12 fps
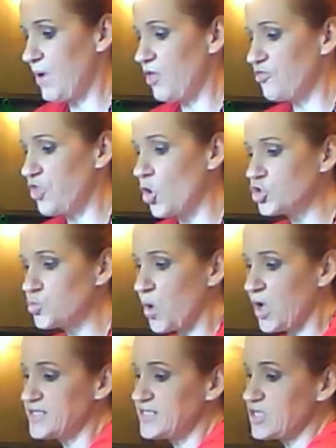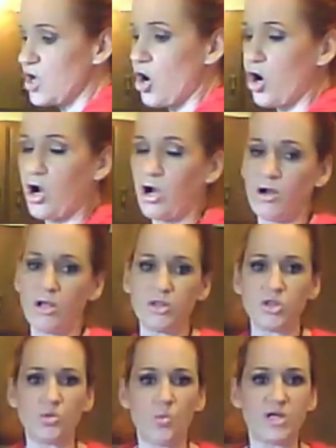Those ones are
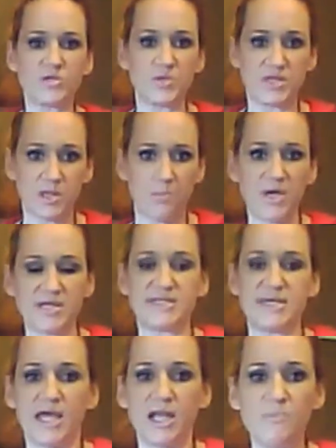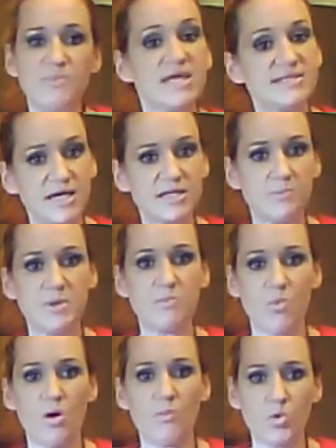the ones with the pits in them. They tend to be
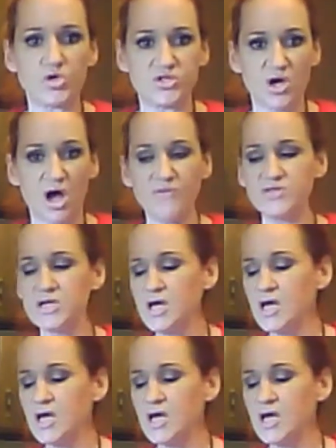more soft.